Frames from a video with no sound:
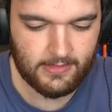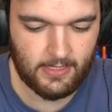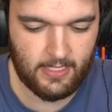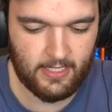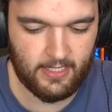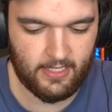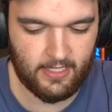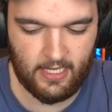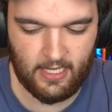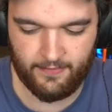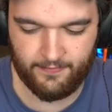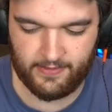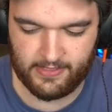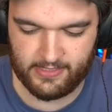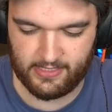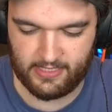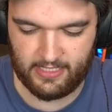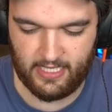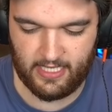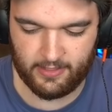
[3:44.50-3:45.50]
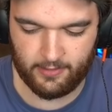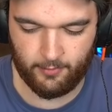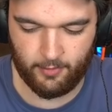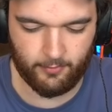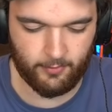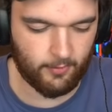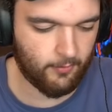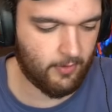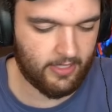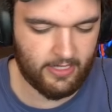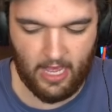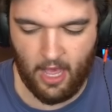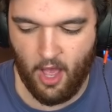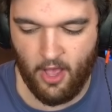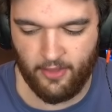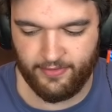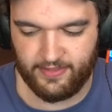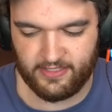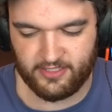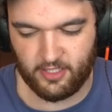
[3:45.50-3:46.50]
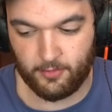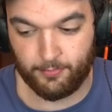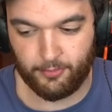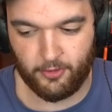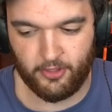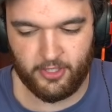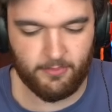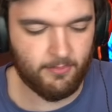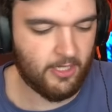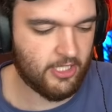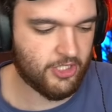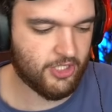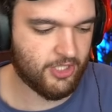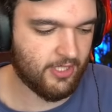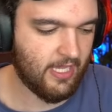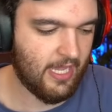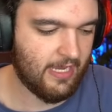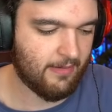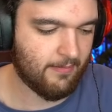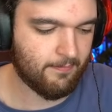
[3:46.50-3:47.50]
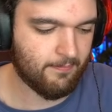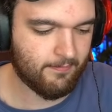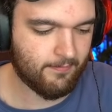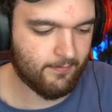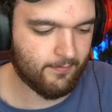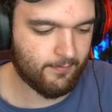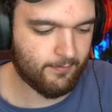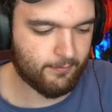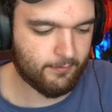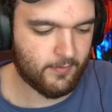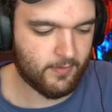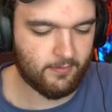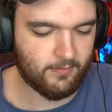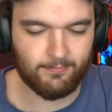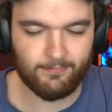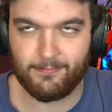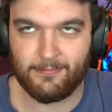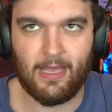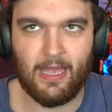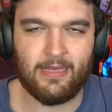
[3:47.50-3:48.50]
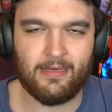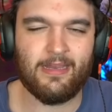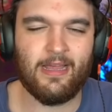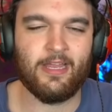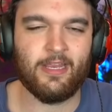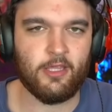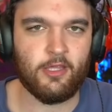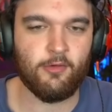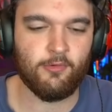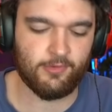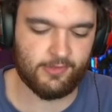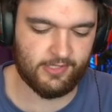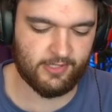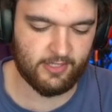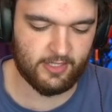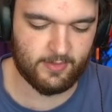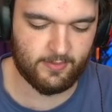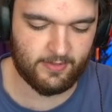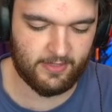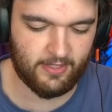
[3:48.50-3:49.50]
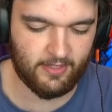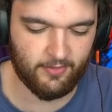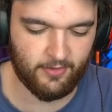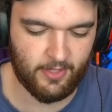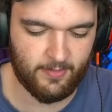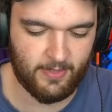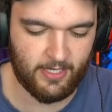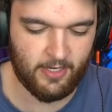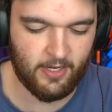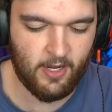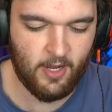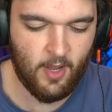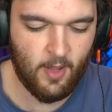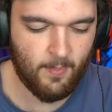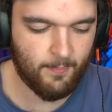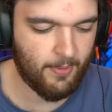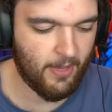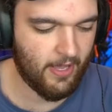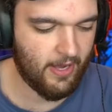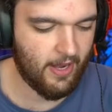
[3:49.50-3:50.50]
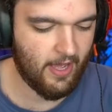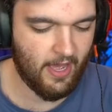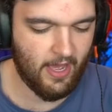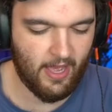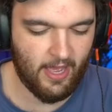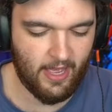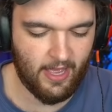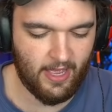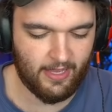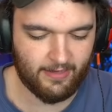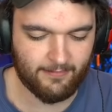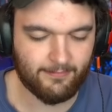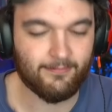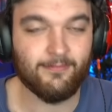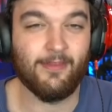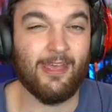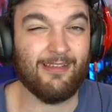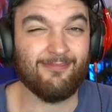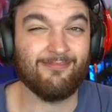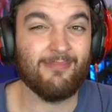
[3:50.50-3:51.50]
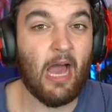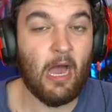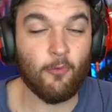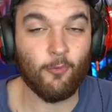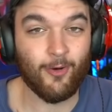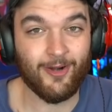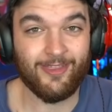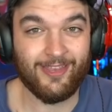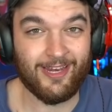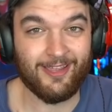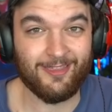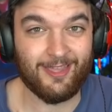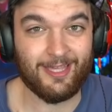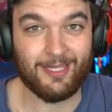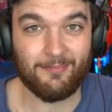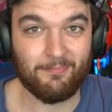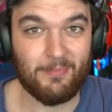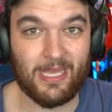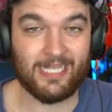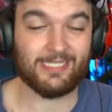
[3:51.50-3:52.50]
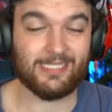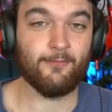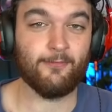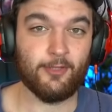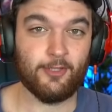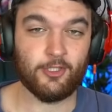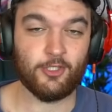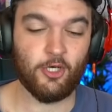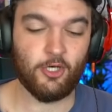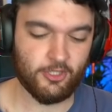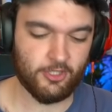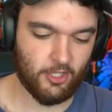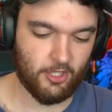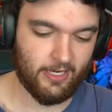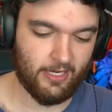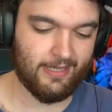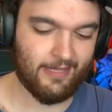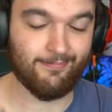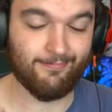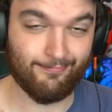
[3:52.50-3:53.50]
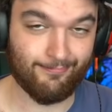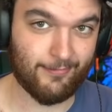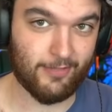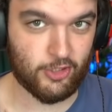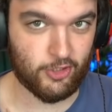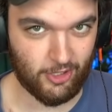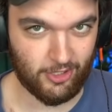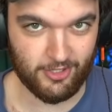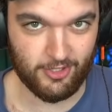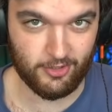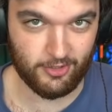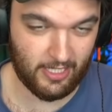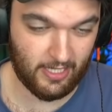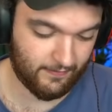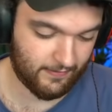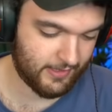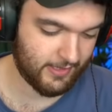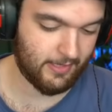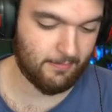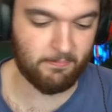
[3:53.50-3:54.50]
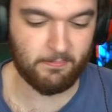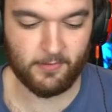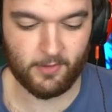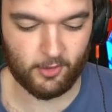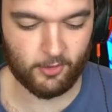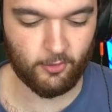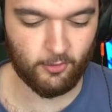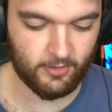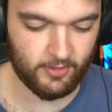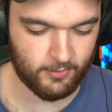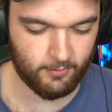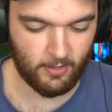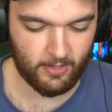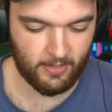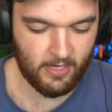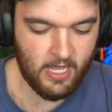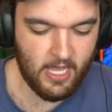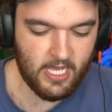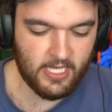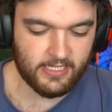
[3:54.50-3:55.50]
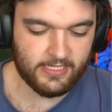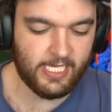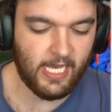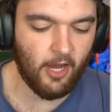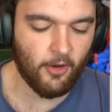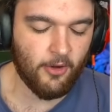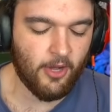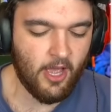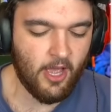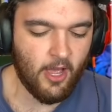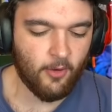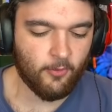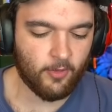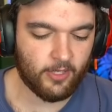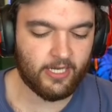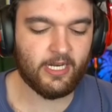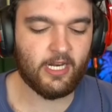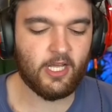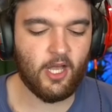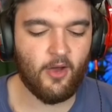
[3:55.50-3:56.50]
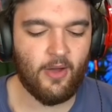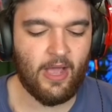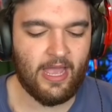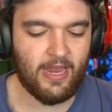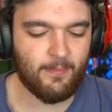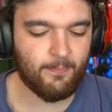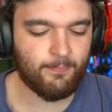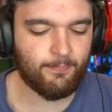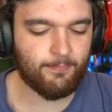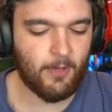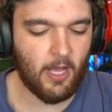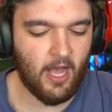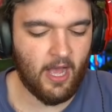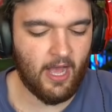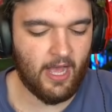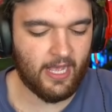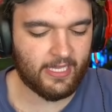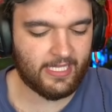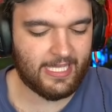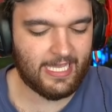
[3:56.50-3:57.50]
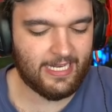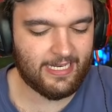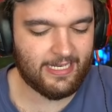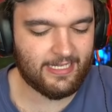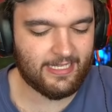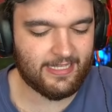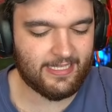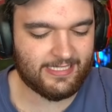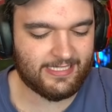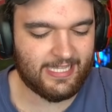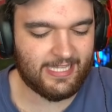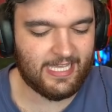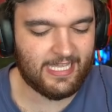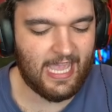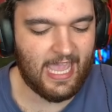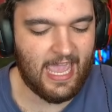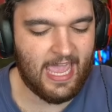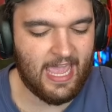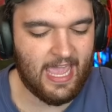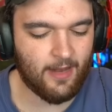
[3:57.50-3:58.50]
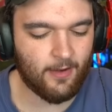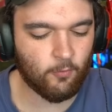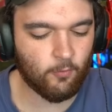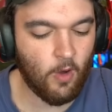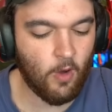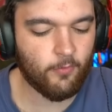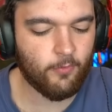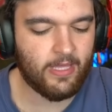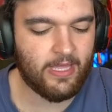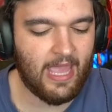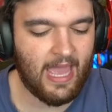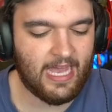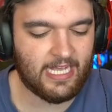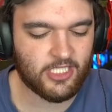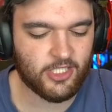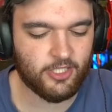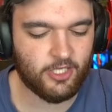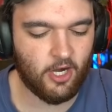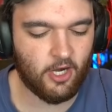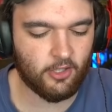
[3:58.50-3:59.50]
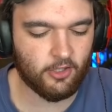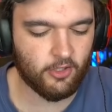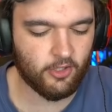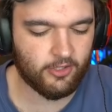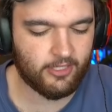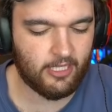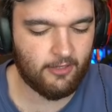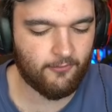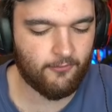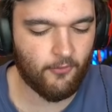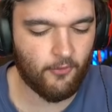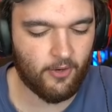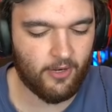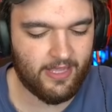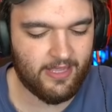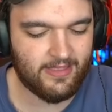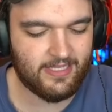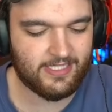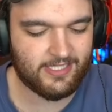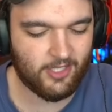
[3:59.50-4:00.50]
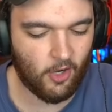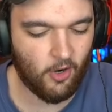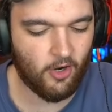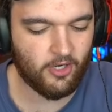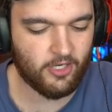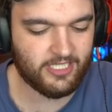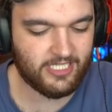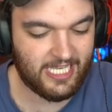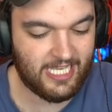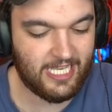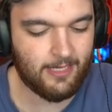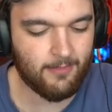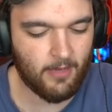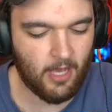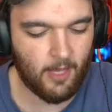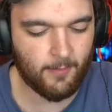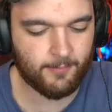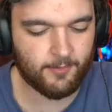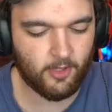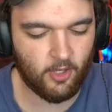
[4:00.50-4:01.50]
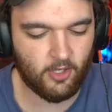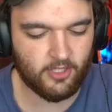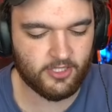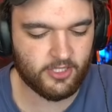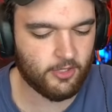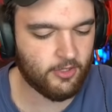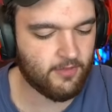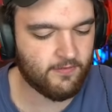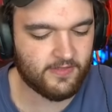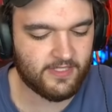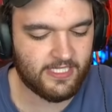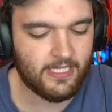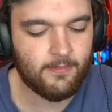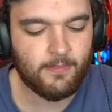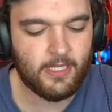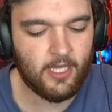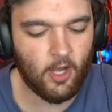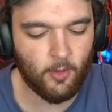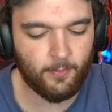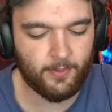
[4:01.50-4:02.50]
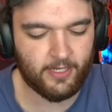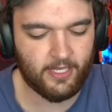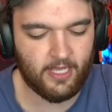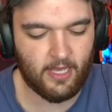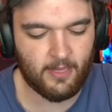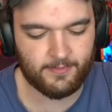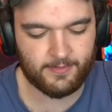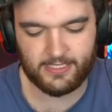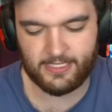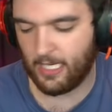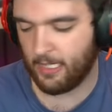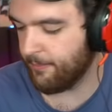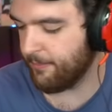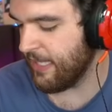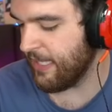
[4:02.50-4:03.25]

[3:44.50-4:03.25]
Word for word: uh, obviously not the one we wanted. All these are pretty much like uh, not useless, you know what I mean? But uh, like not worth anything except for the Charizard, and the Charizard's obviously the coolest one. So we're going to go ahead and uh, get into this thing. And what we actually are looking for in this are team up cards. So you've seen me open it up some